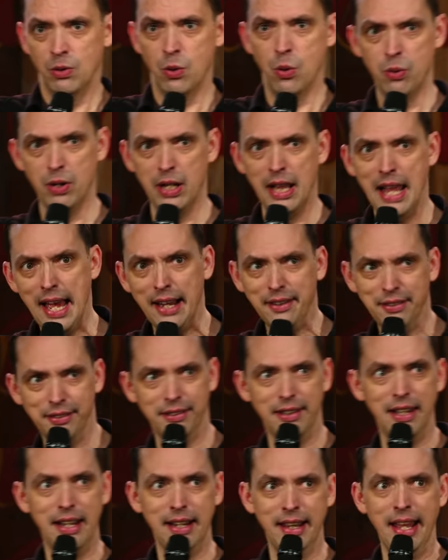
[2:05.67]
Who
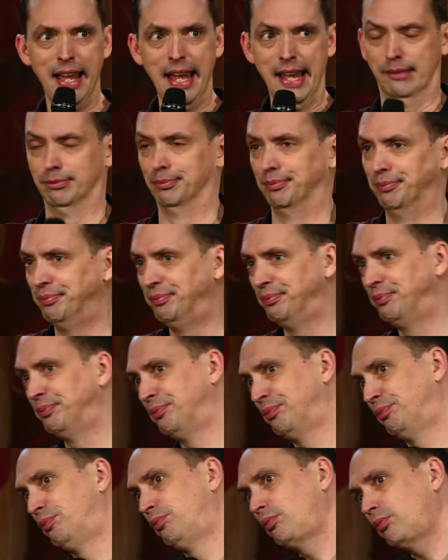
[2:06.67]
relaxes like that?
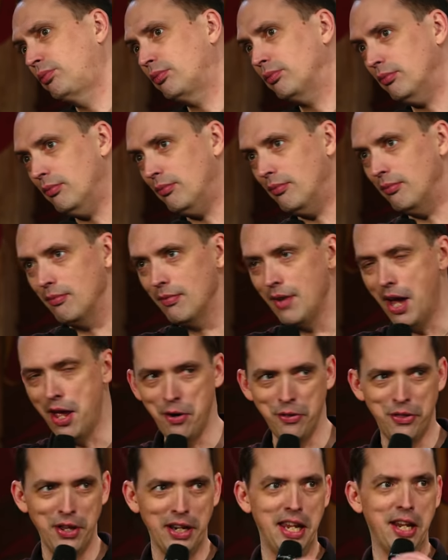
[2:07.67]
I
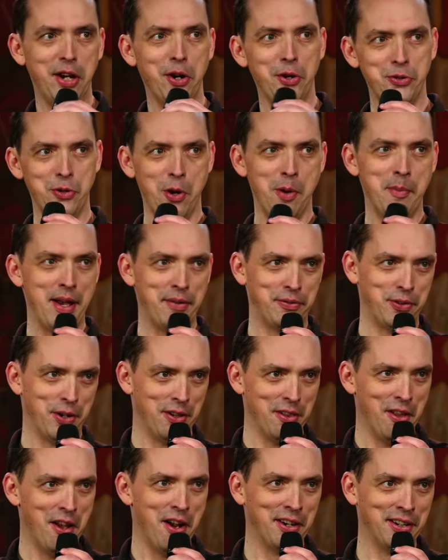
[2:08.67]
don't think he goes home after
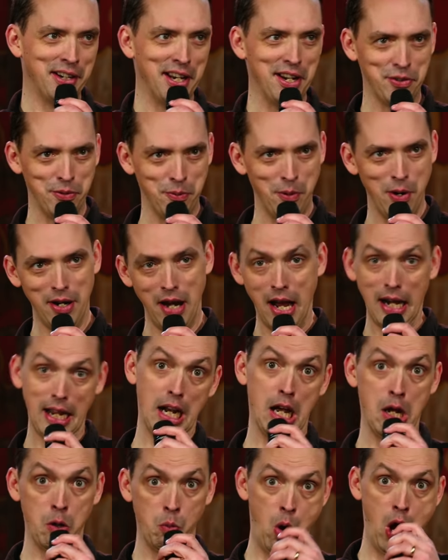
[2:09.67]
a long day's work. I
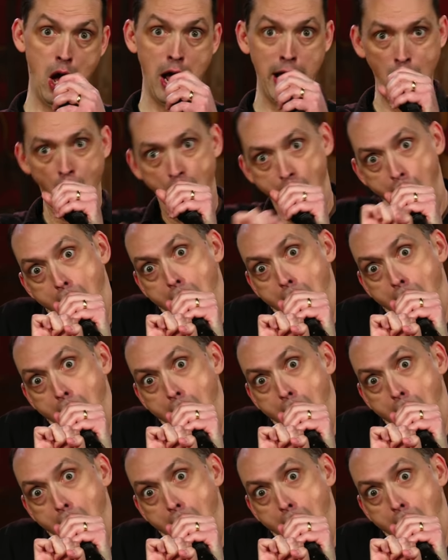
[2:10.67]
got to unwind.